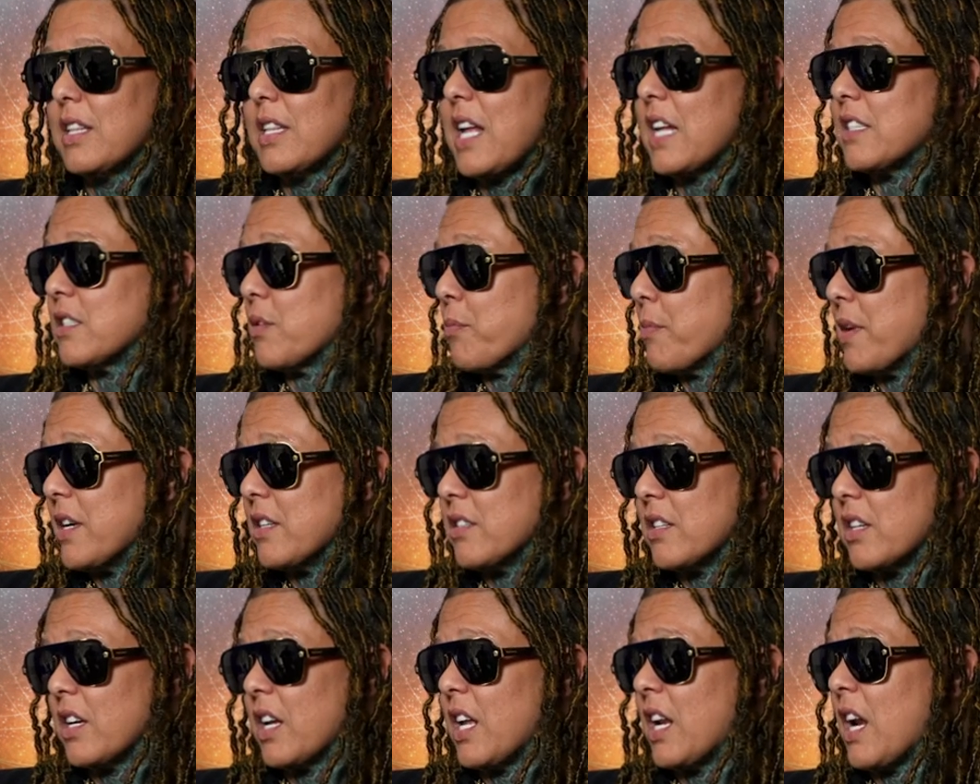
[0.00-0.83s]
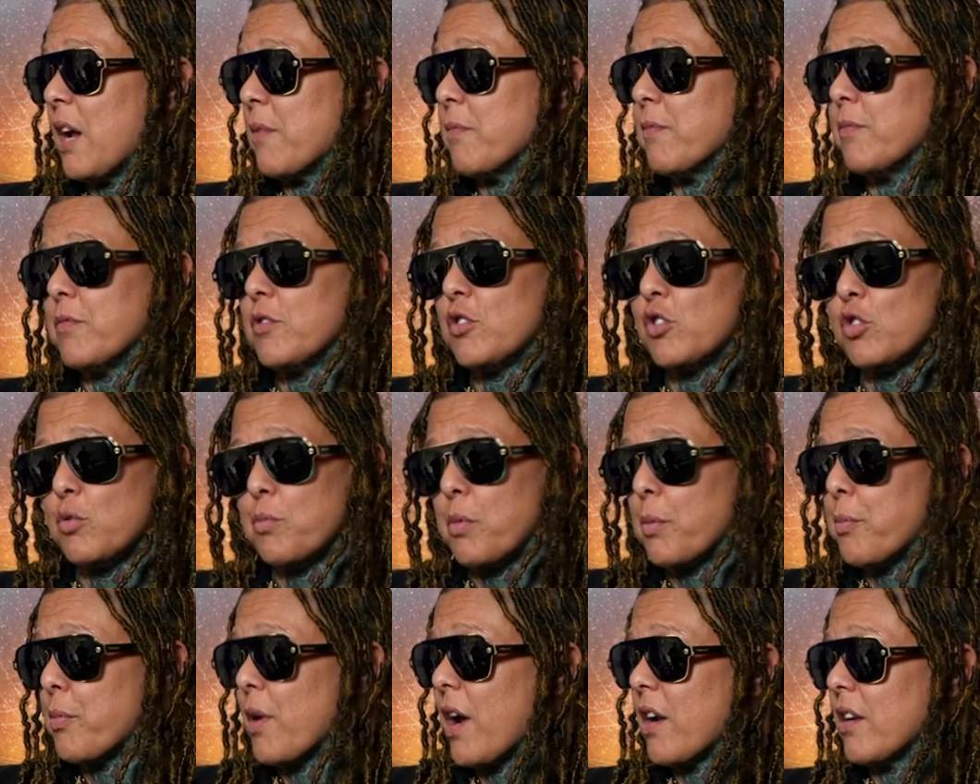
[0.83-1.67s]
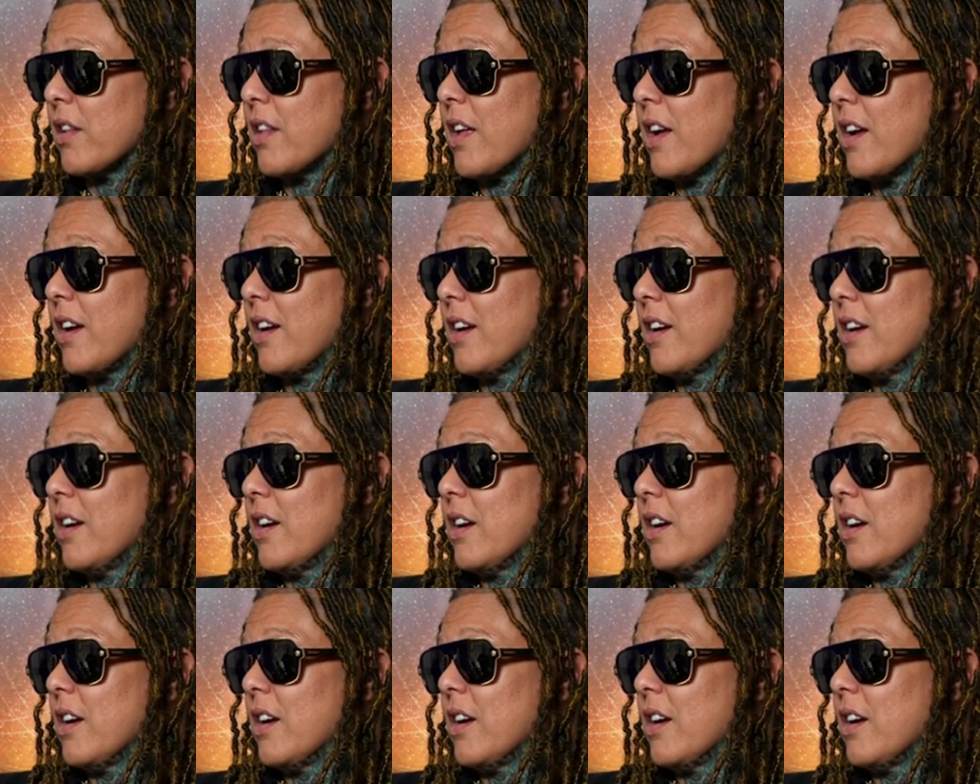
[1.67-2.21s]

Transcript: That's amazing, and I'm super proud of that.